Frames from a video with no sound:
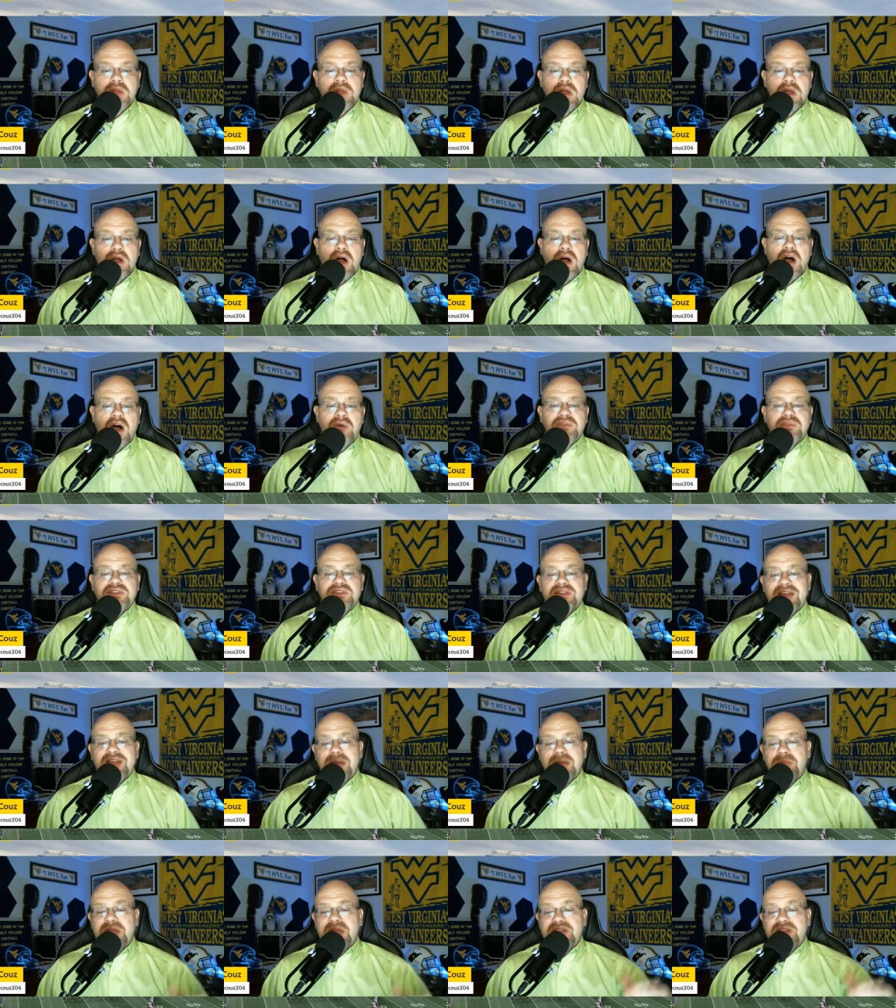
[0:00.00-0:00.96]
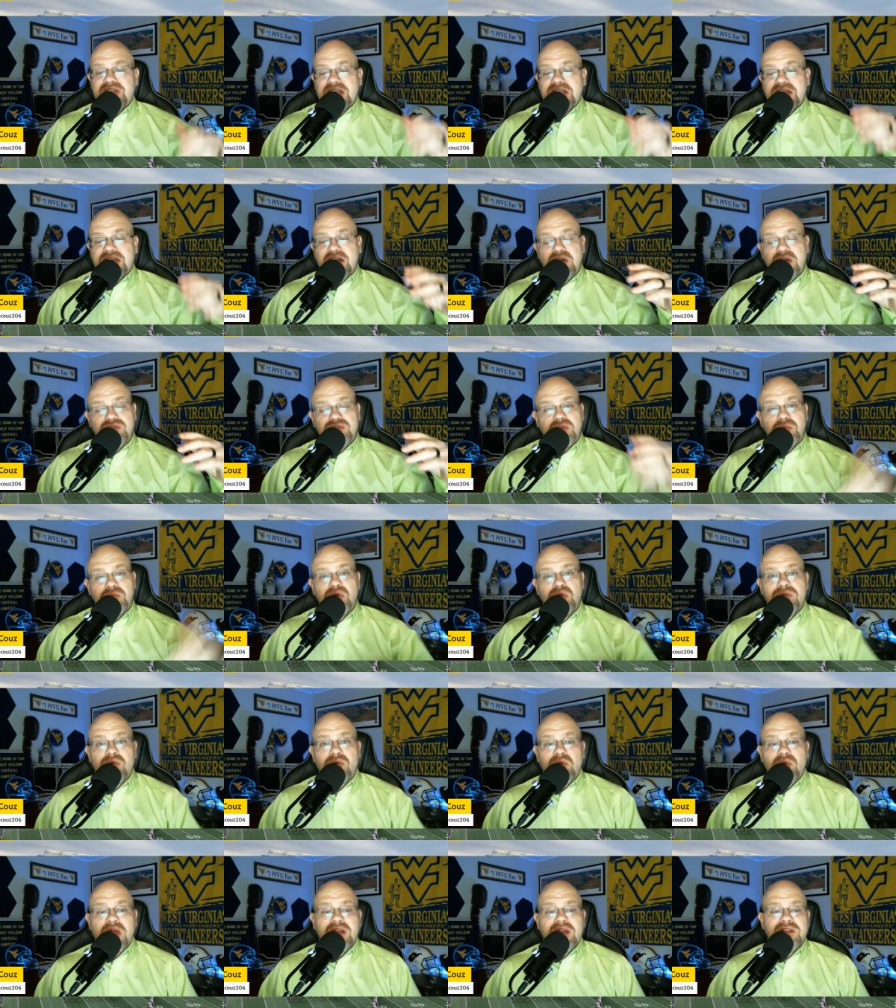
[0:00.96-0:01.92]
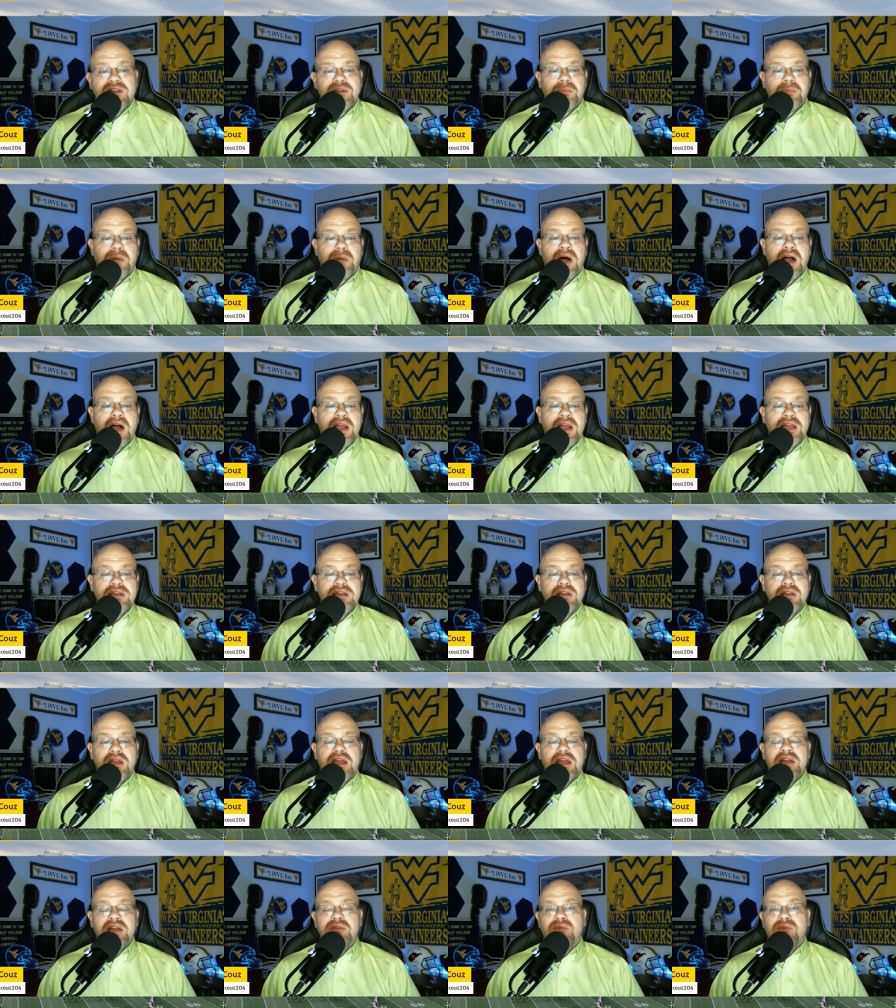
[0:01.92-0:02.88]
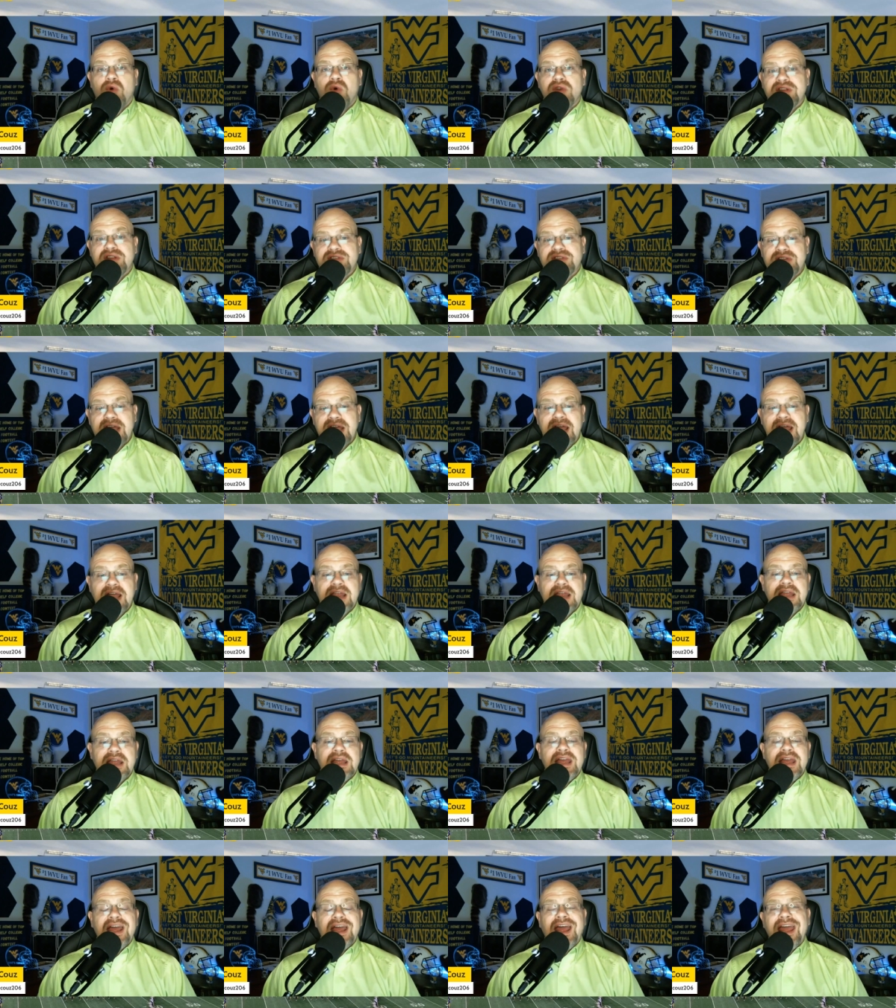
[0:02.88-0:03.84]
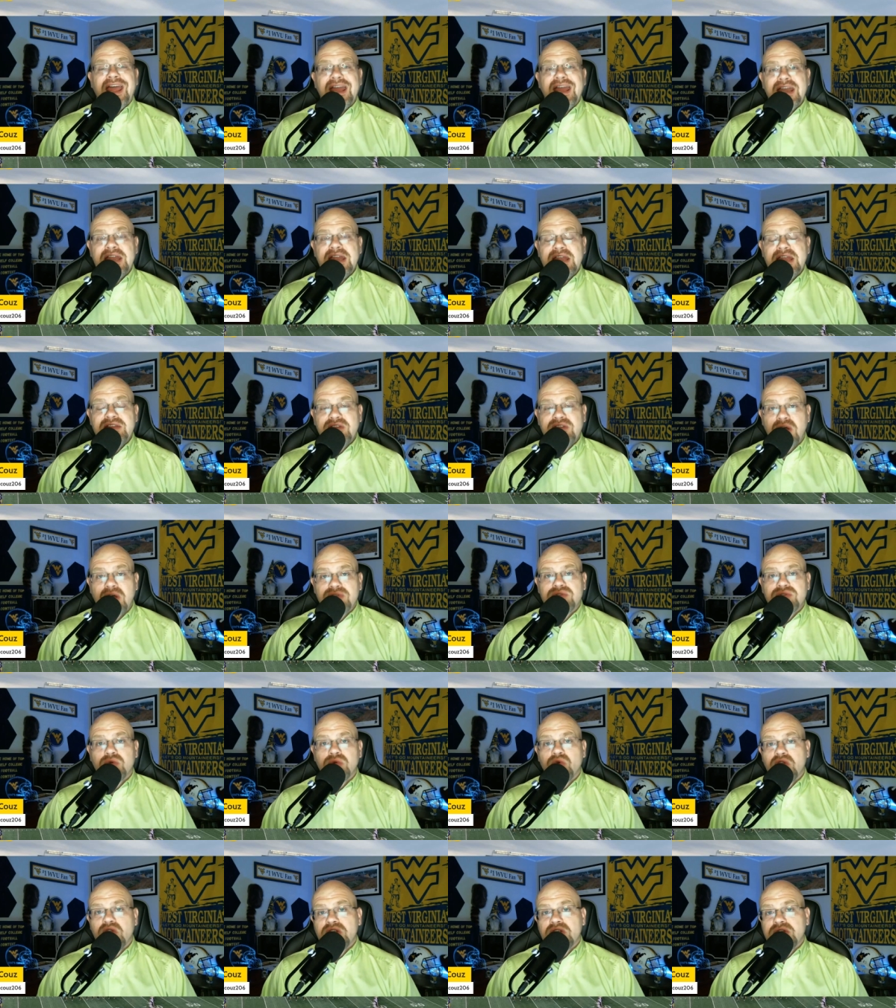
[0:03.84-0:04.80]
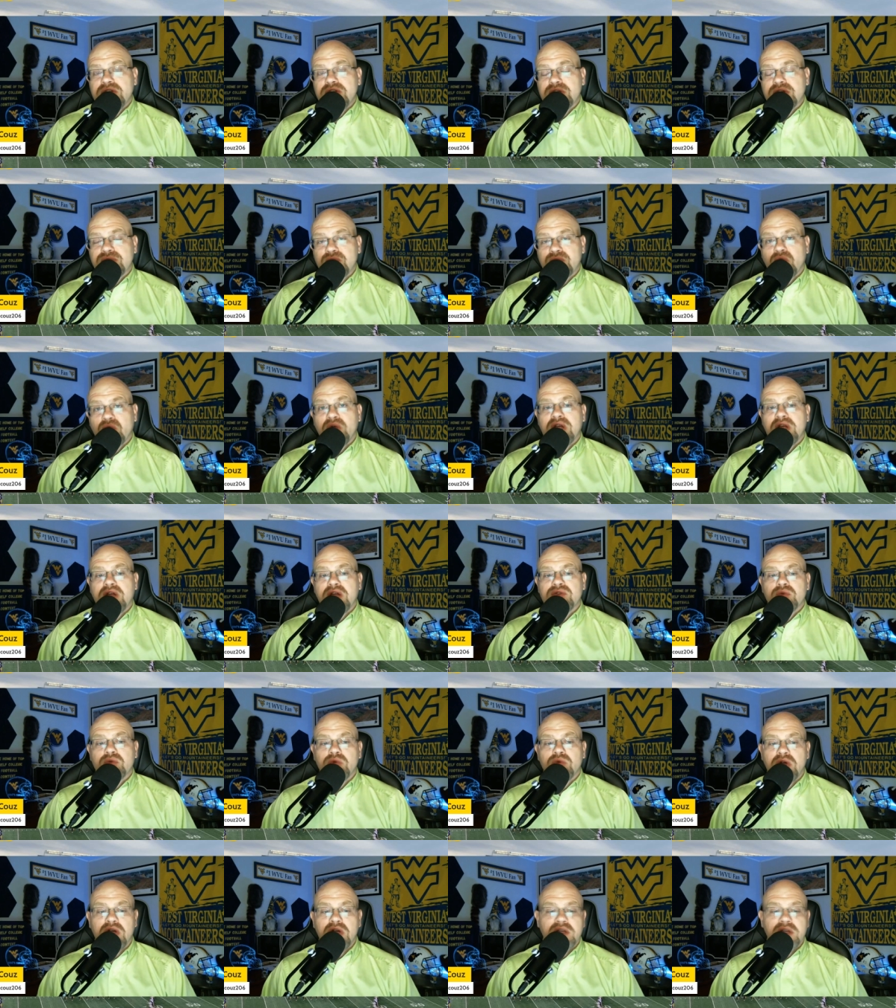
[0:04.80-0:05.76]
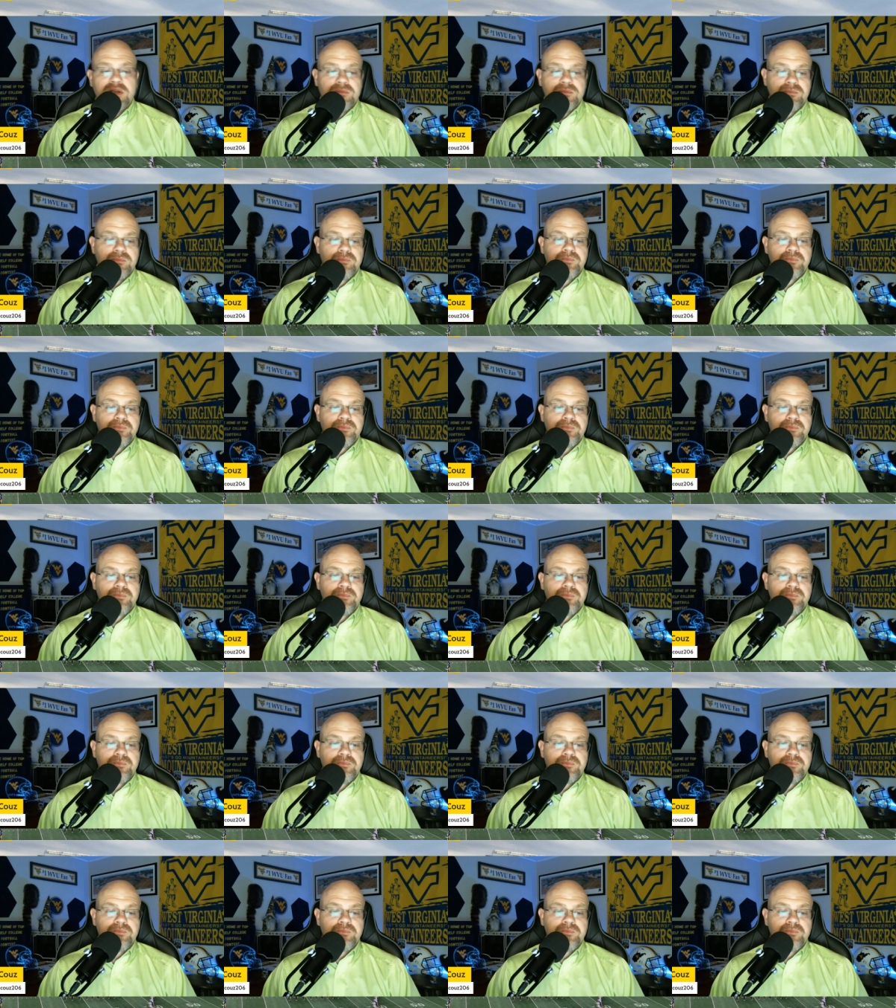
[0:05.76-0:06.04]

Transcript: Obviously, that means he can also move around in the pocket and avoid a sack, and he's also really good at throwing on the run.